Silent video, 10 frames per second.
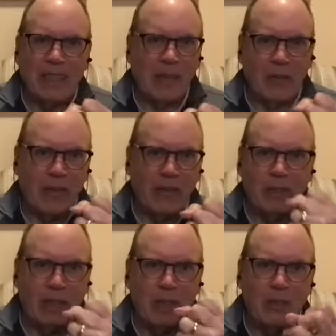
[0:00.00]
and never
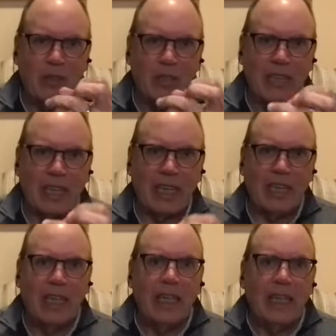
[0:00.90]
going to lose it again
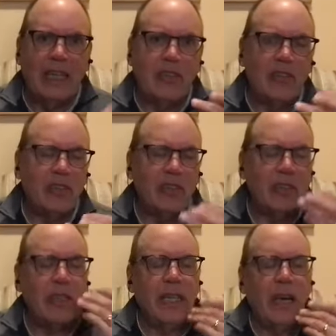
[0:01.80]
it's just
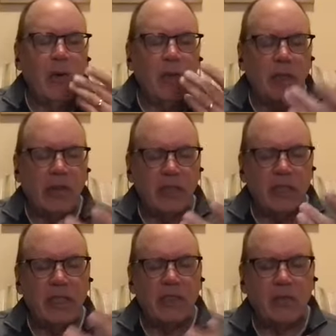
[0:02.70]
that now we have a
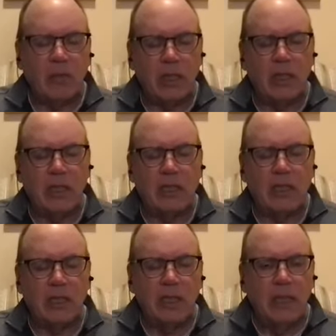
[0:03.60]
sense of what it is
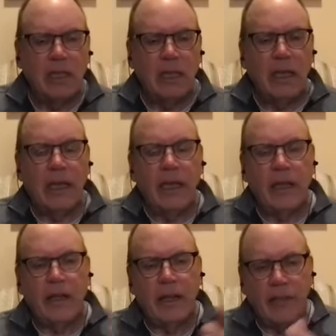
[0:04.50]

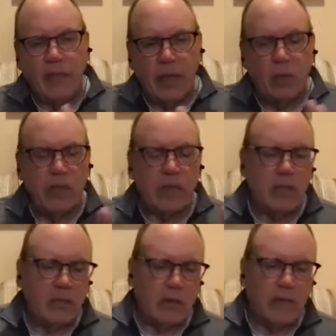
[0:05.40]
and and then we can
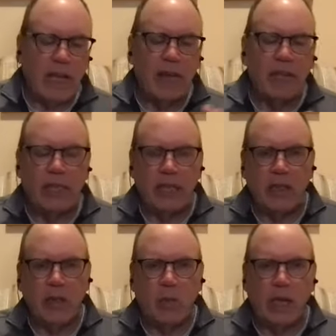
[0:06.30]
sort of navigate
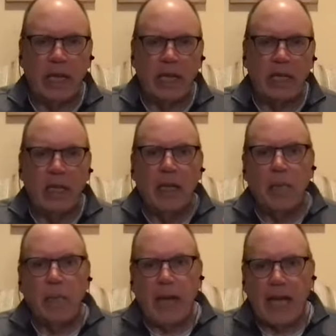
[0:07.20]
our way
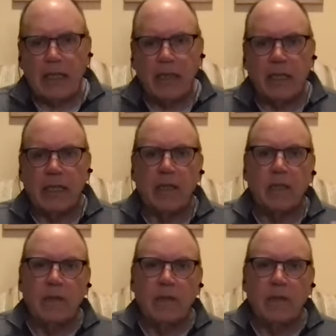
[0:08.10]
back there